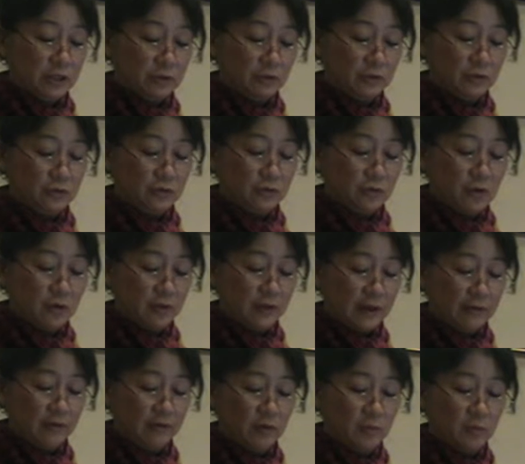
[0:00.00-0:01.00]
to withdraw
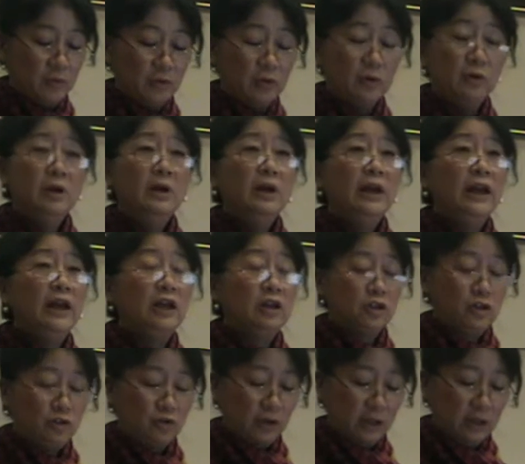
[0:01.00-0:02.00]
them for more
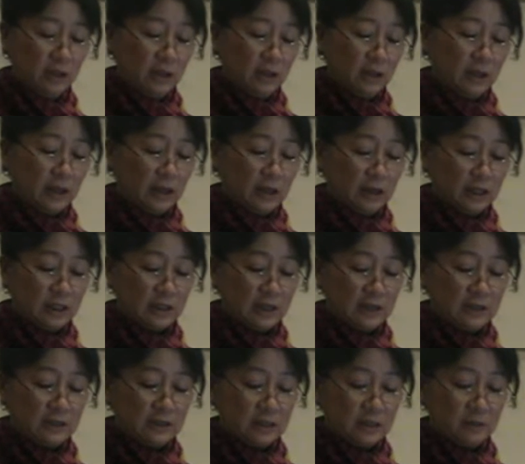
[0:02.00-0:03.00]
extra English
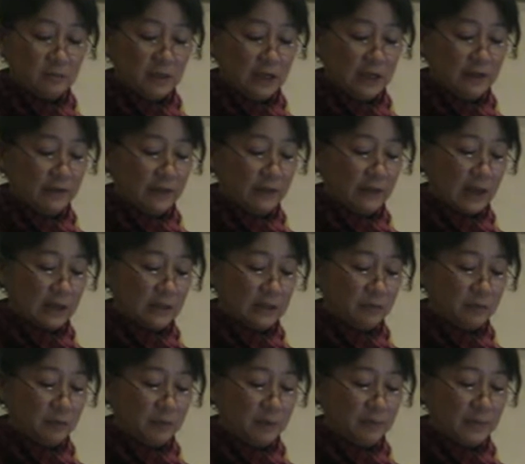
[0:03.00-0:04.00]
lessons, believing that
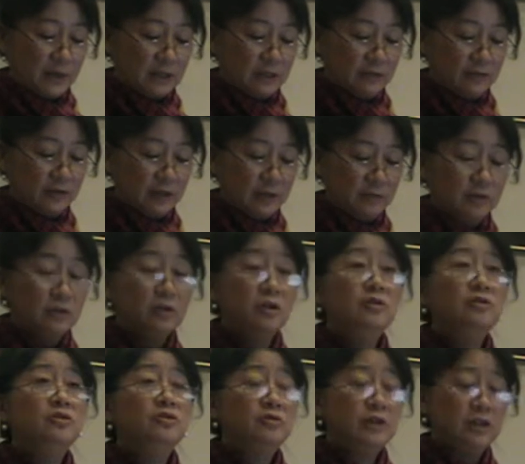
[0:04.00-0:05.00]
it would be better for them to
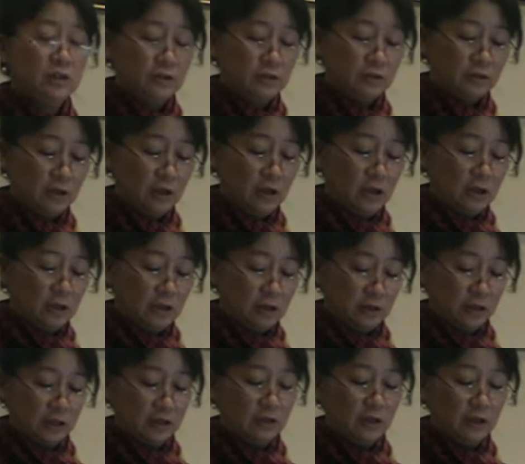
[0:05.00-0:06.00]
concentrate on
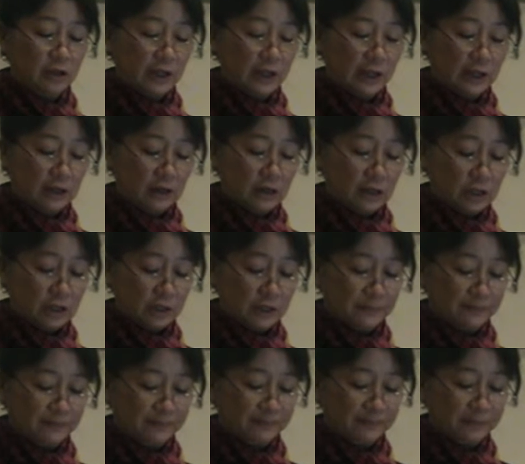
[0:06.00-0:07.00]
just learning English.
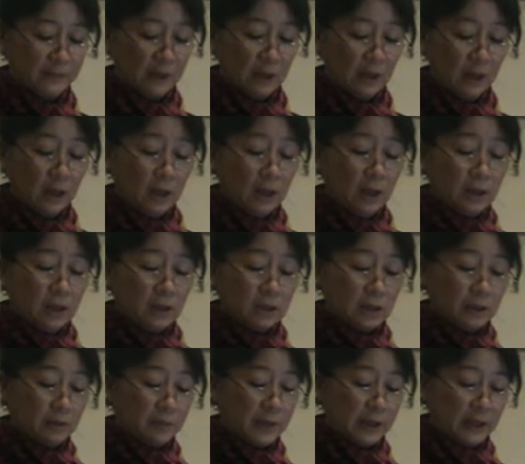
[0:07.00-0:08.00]

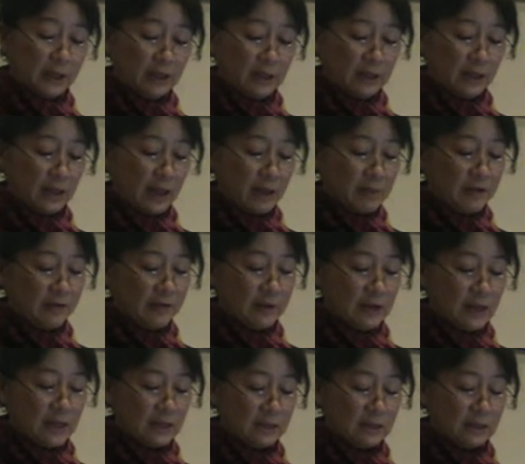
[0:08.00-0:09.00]
But in the
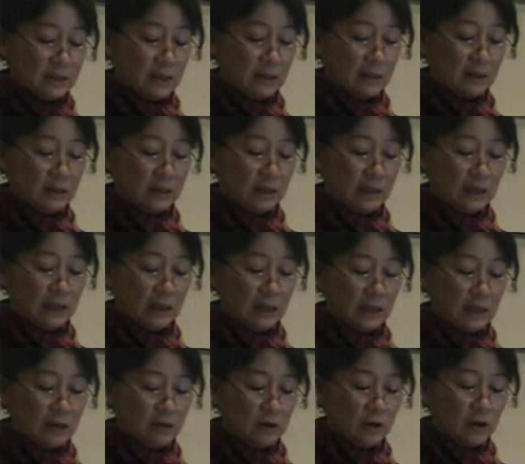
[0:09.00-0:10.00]
MFL lesson then,
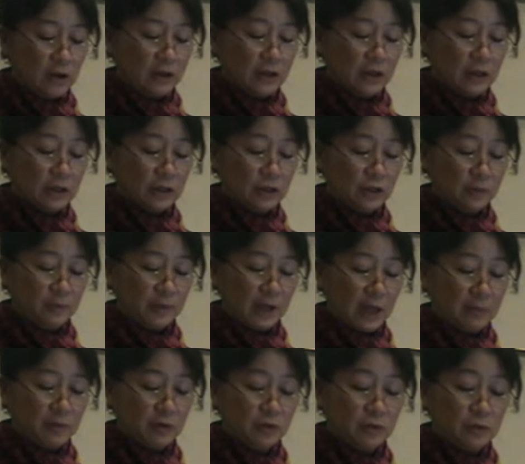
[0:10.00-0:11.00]
the EL learner should be
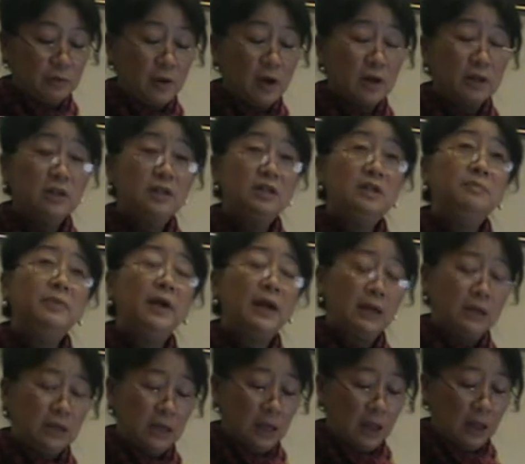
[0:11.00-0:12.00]
able to
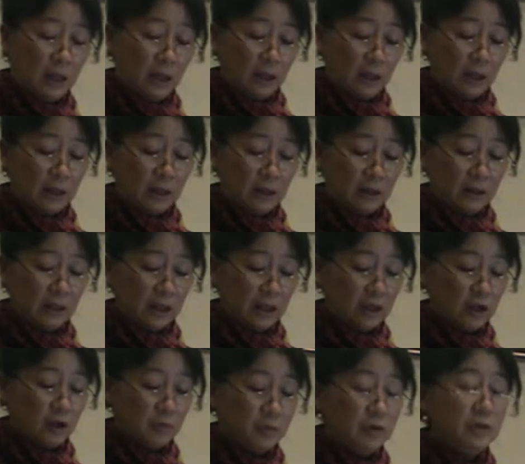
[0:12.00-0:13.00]
participate in
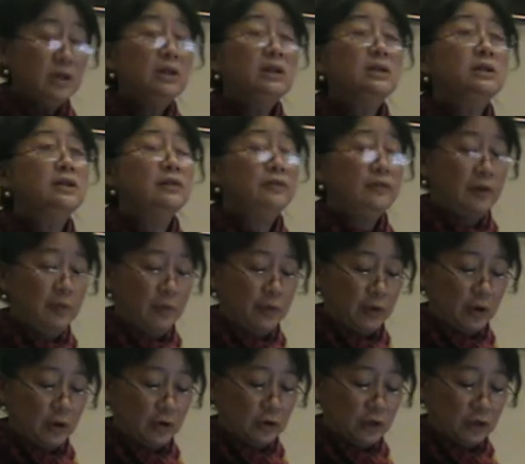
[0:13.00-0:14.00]
the communicative
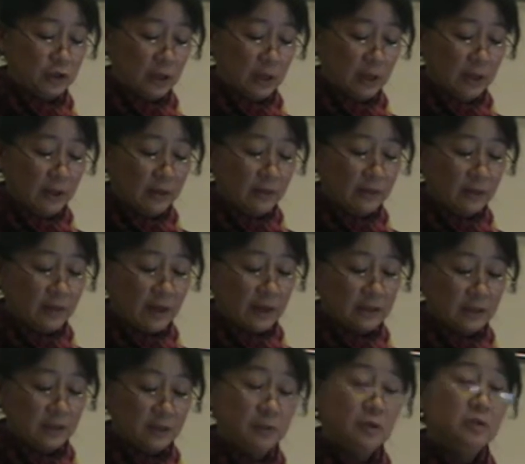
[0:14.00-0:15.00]
approach
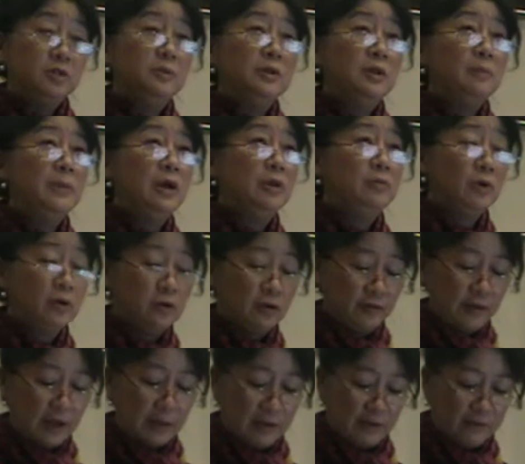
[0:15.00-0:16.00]
that is supposed to be the bedrock
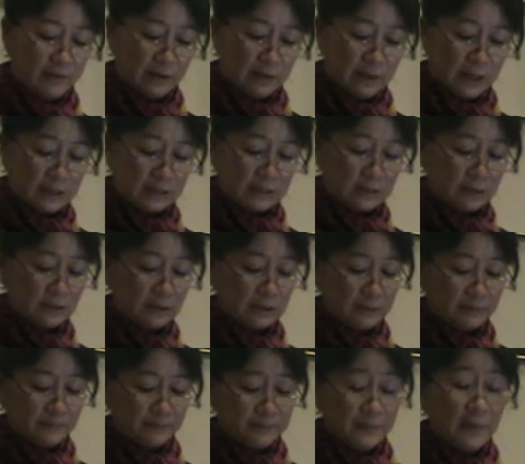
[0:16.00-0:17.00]
of MFL
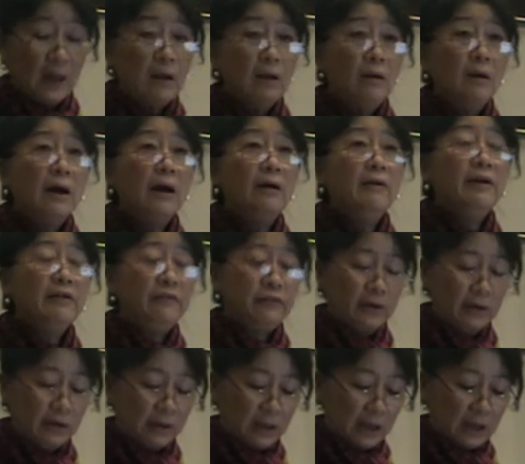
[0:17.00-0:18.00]
lessons.
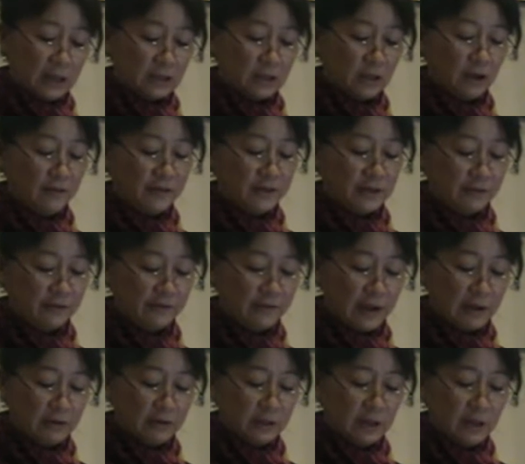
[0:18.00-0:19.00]
However, as Ofsted
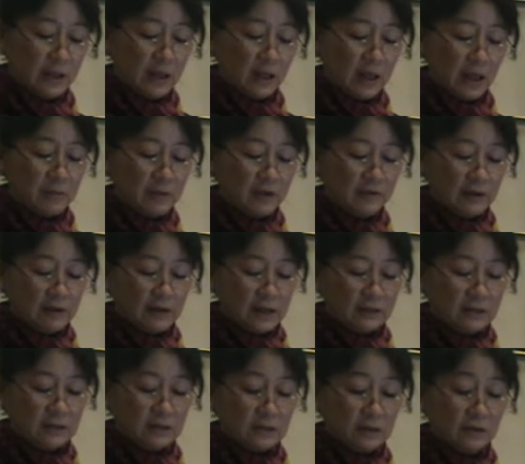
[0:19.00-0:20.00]
found, MFL
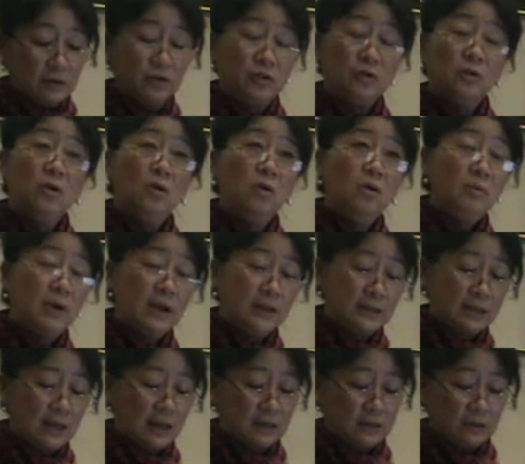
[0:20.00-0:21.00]
lessons are not
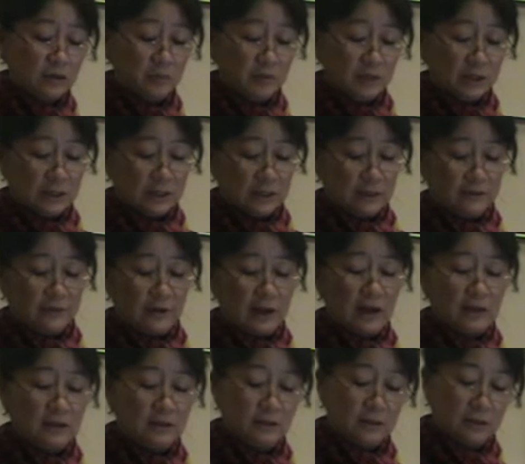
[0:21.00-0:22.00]
always as communicative
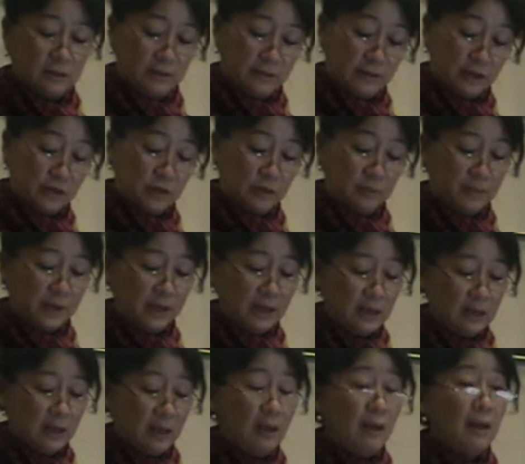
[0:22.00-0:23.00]
as they should
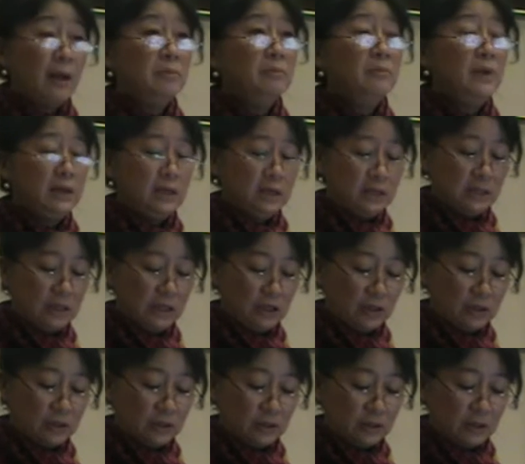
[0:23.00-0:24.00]
be, and many
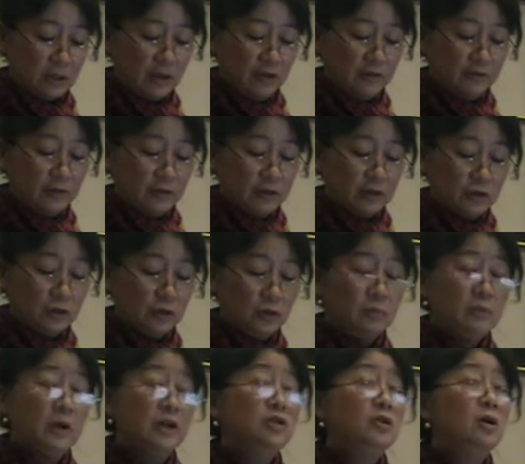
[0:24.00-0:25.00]
teachers focus
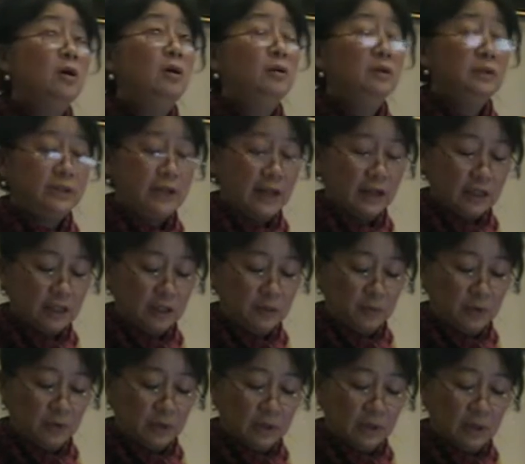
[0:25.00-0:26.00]
too much on
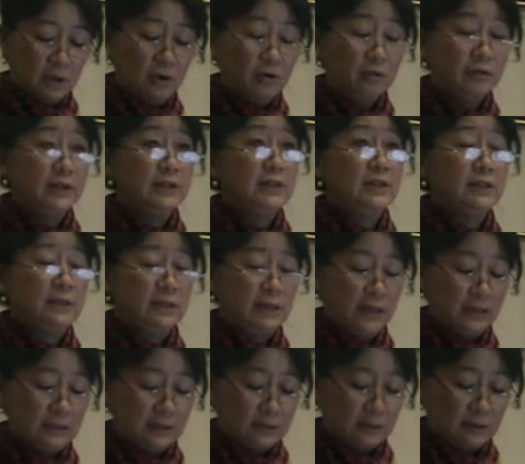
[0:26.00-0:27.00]
textbook-oriented
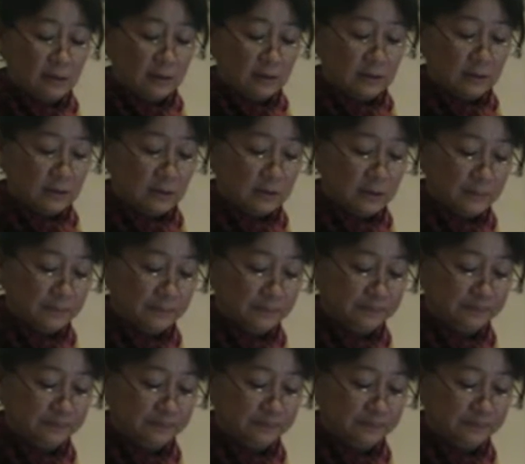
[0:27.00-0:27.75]
exercises.